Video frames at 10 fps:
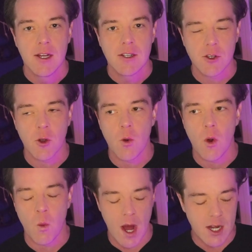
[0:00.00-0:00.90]

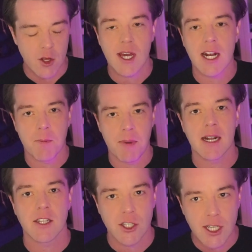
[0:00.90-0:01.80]
So why do you get up
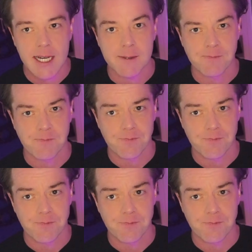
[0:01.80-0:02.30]
out of the chair?